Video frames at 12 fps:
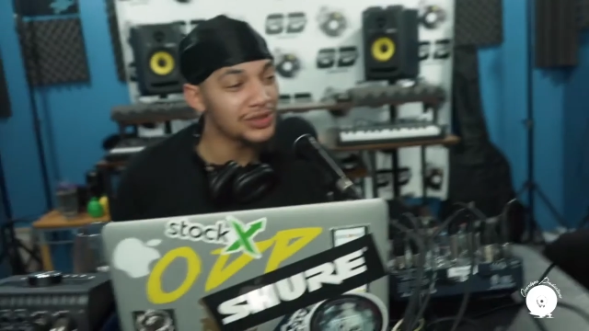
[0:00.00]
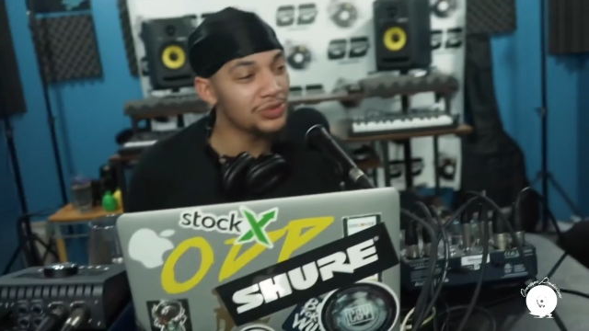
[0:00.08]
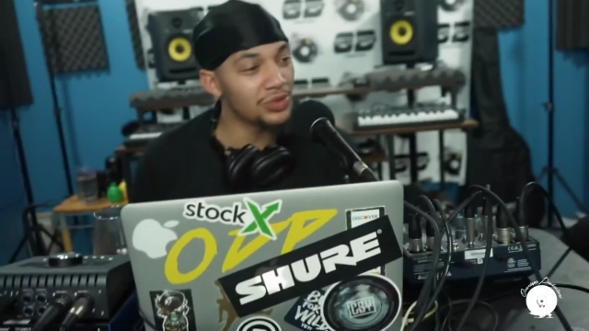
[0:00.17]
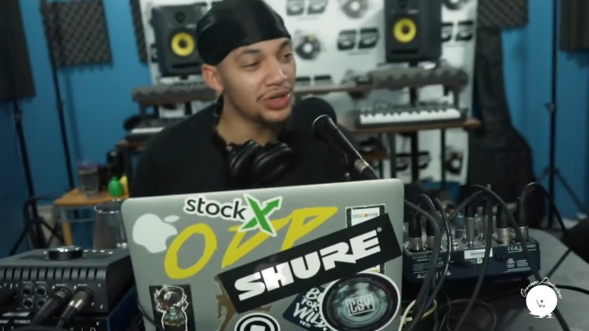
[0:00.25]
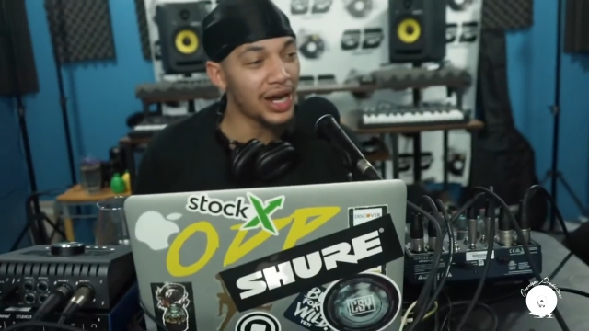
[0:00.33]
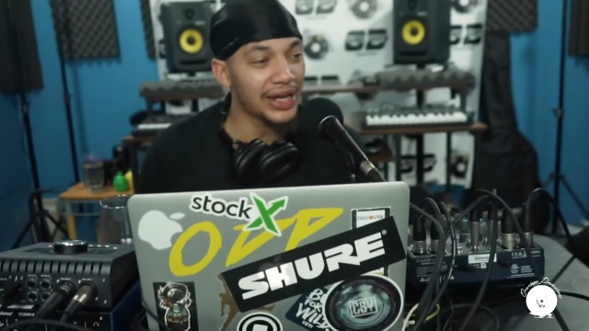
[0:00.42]

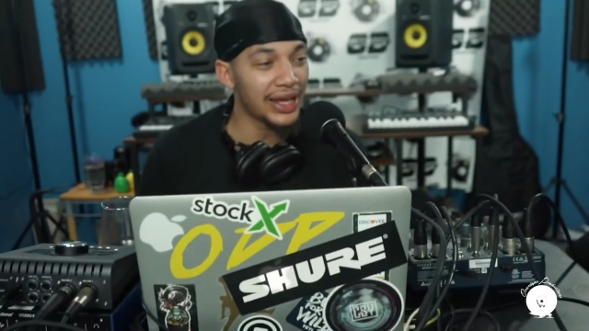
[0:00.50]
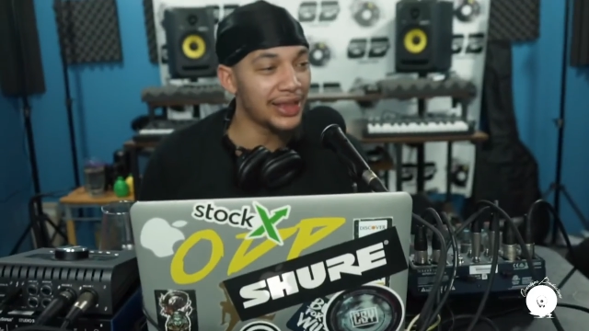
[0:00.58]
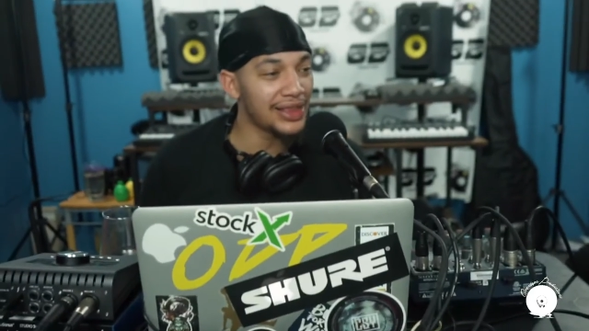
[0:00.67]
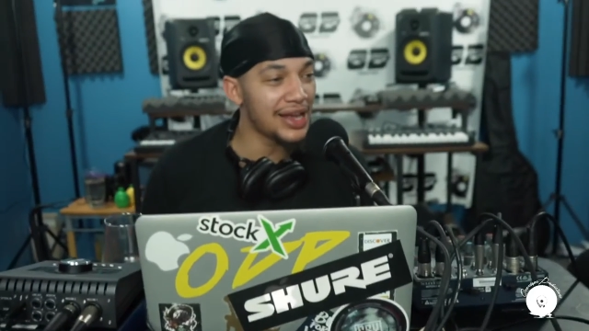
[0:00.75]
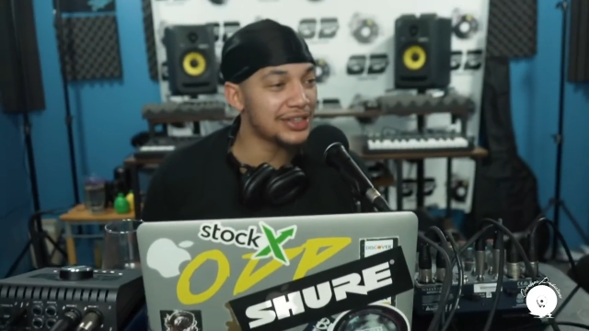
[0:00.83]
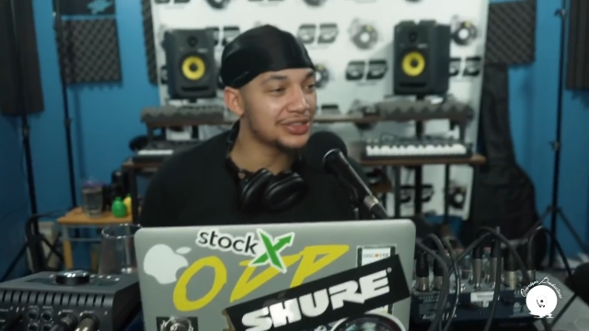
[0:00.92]
Well, I can't
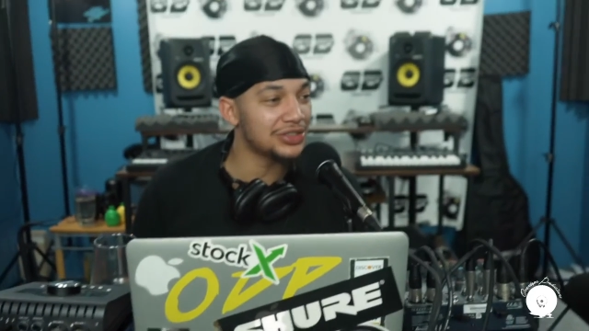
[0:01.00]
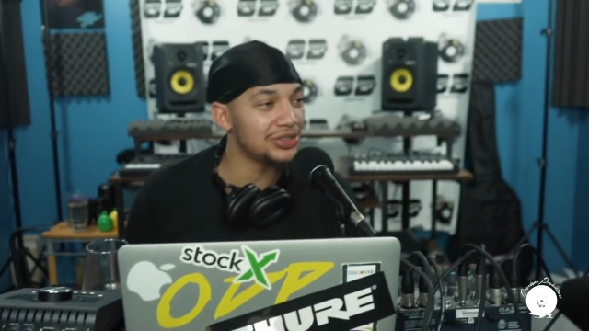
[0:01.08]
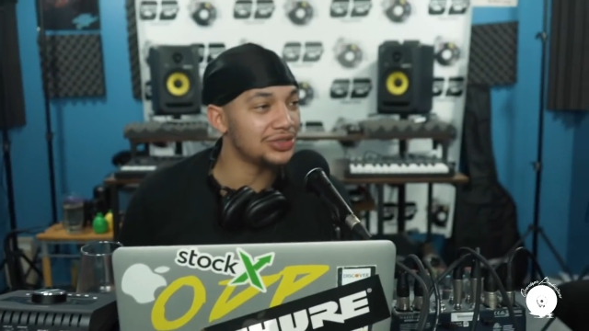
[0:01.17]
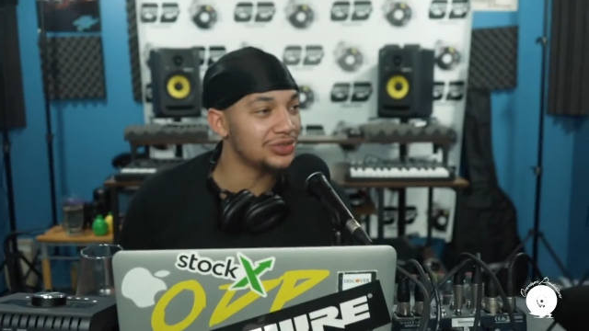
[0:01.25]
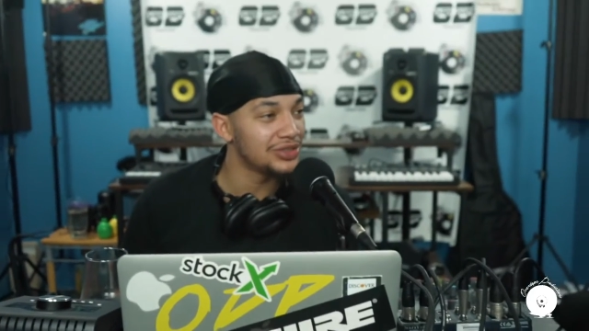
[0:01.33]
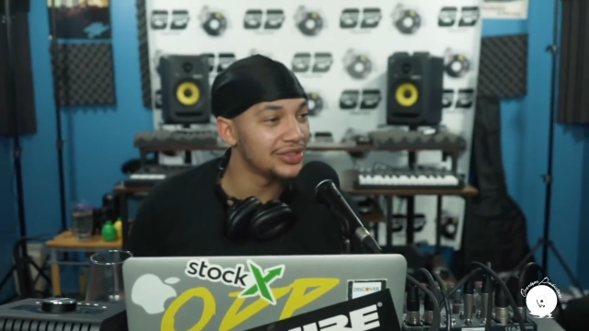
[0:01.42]
lie to
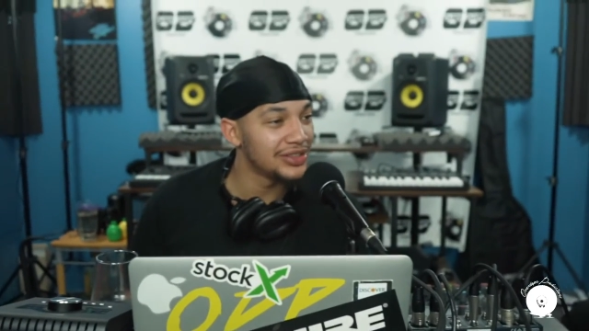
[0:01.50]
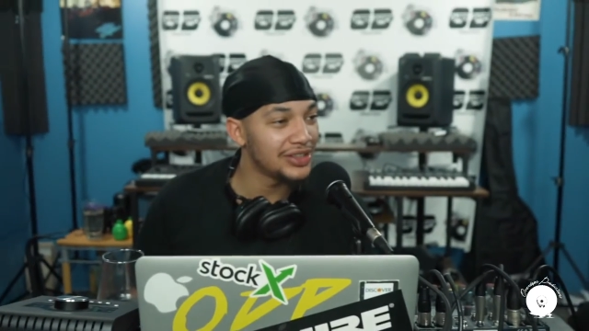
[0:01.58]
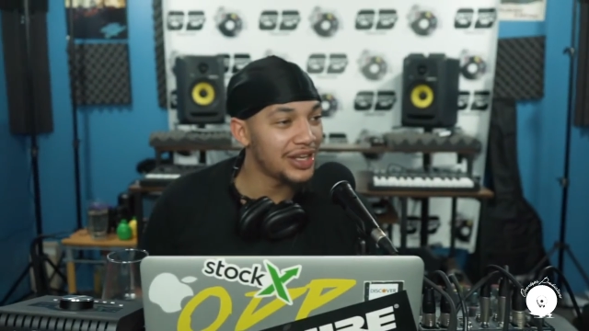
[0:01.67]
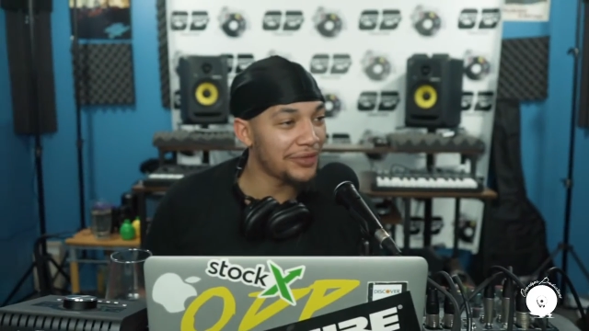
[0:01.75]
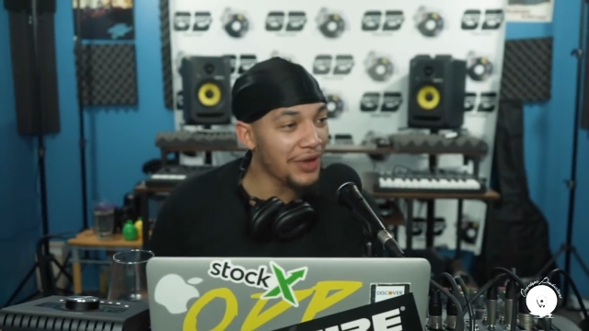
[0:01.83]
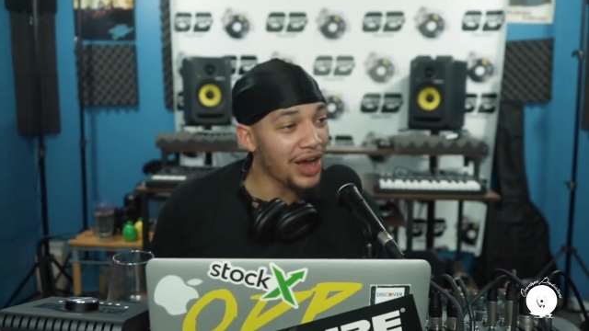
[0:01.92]
you.
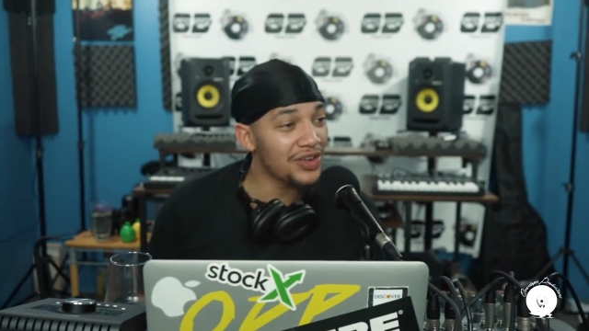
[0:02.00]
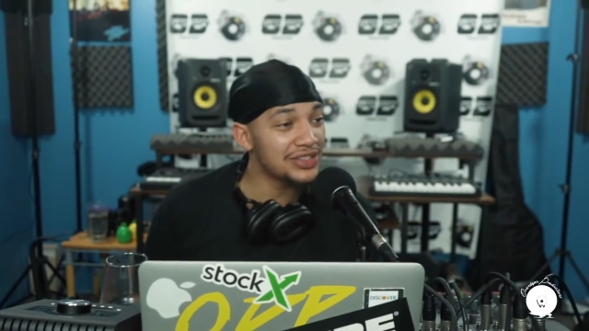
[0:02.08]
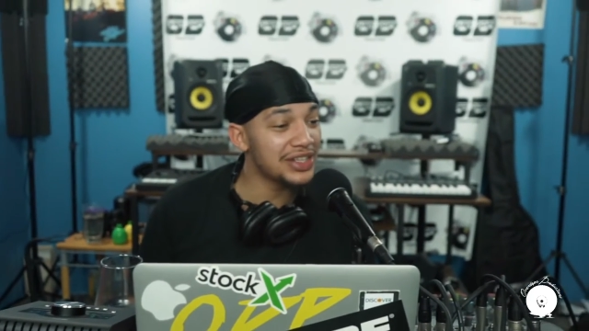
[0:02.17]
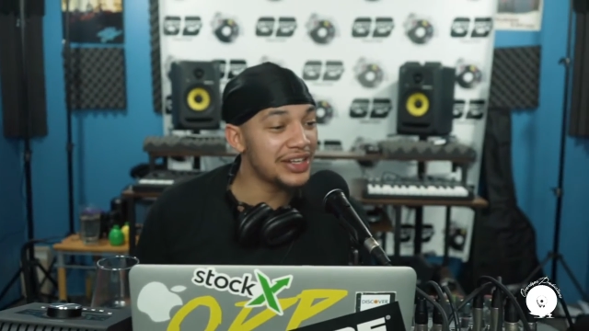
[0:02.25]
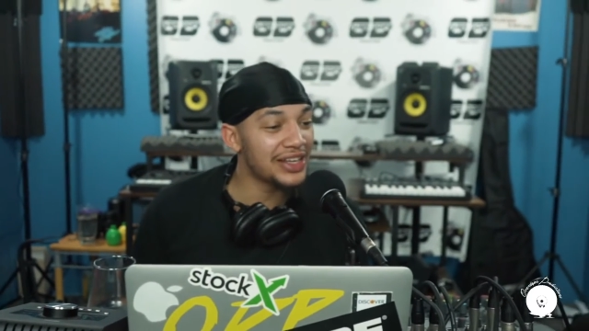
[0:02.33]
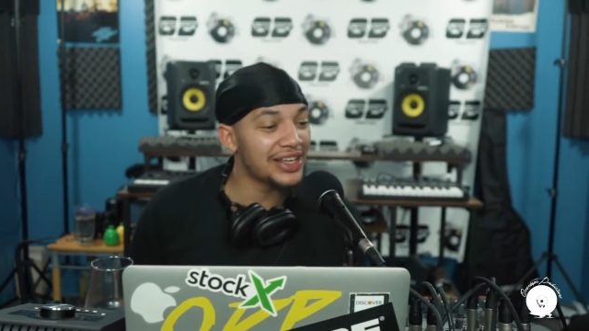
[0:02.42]
If I was a
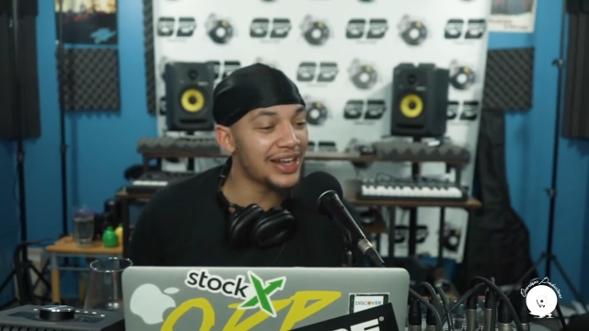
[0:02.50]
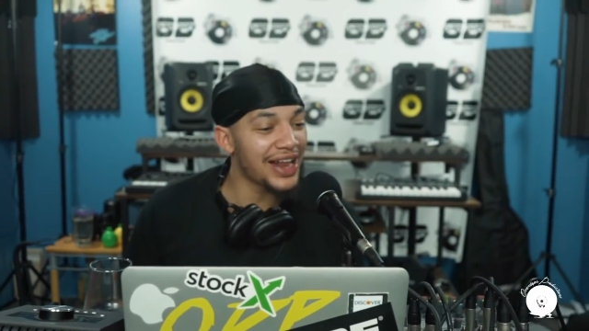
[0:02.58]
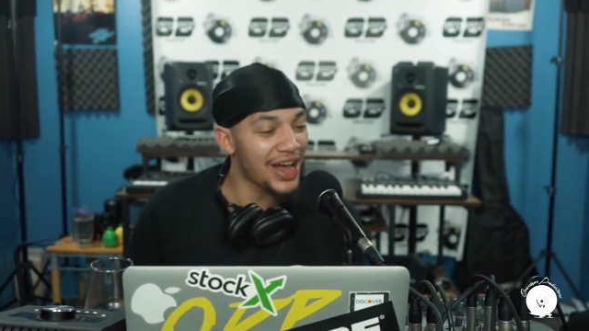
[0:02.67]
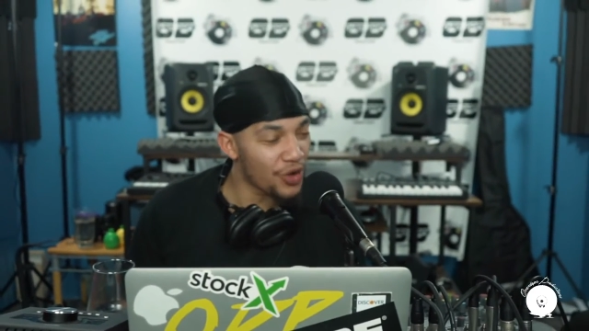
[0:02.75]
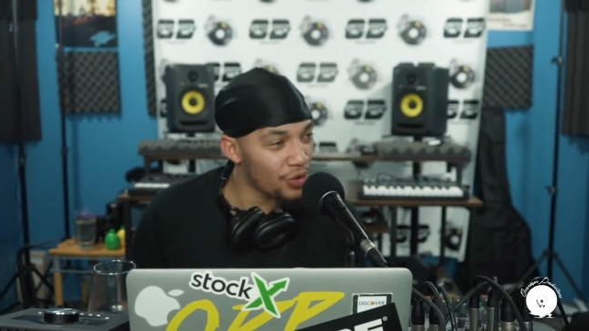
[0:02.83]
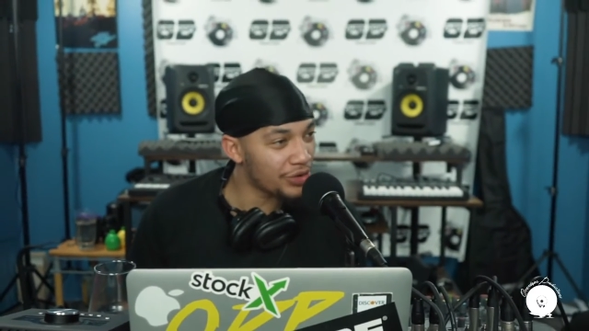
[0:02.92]
nigga
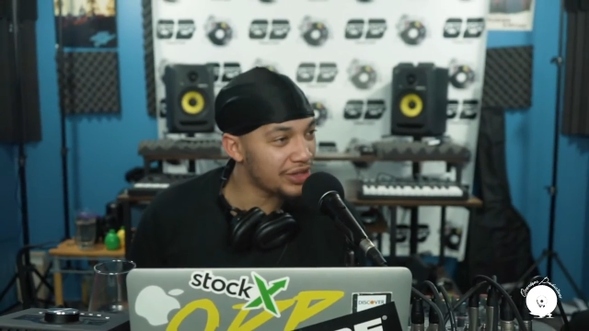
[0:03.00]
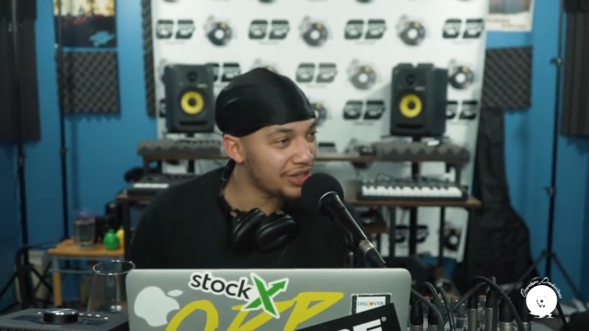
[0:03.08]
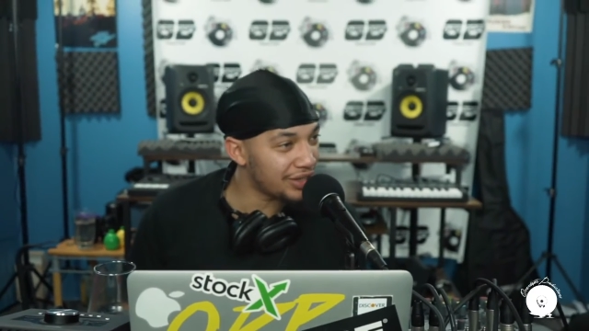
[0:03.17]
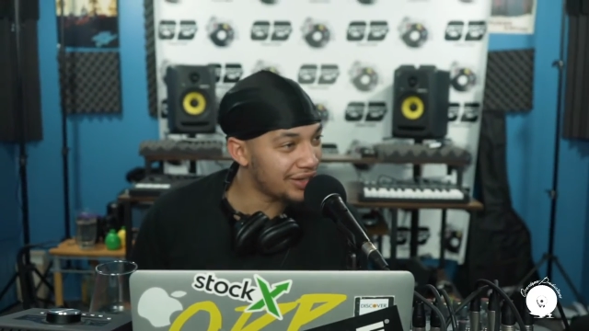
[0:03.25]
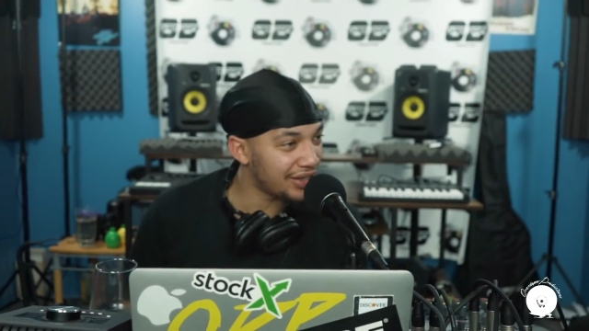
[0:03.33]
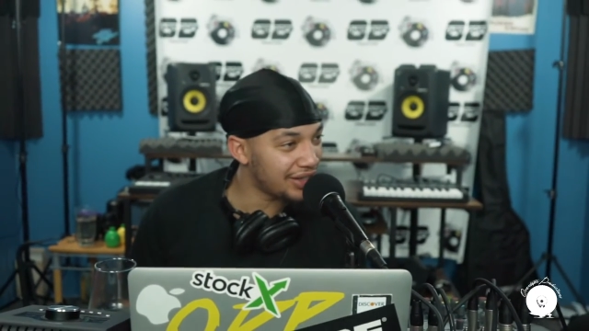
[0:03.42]
not on the
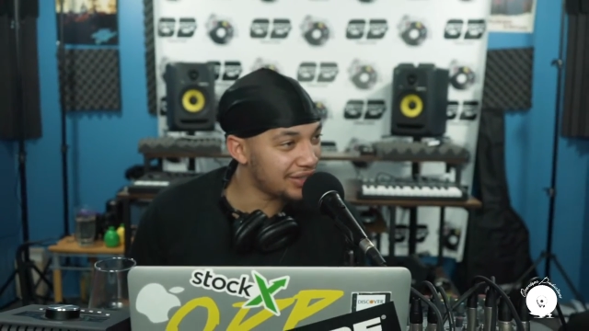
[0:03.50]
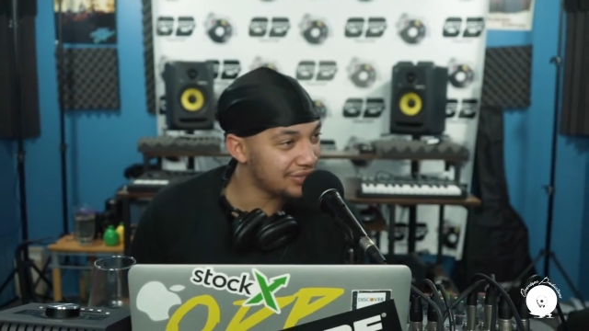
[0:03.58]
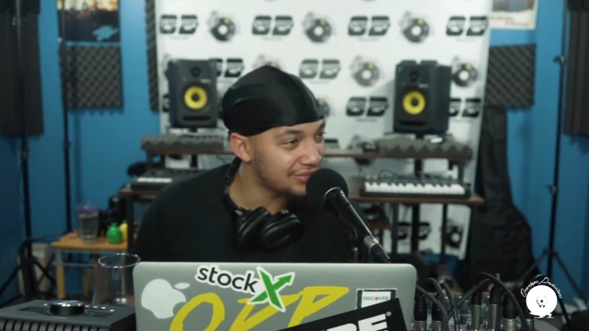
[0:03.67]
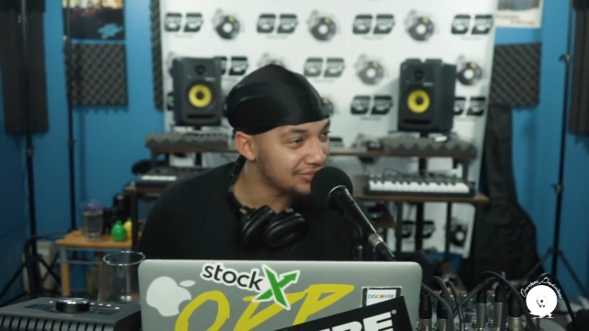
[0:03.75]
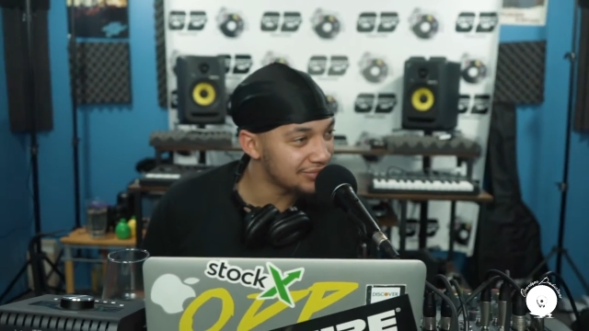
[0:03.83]
internet,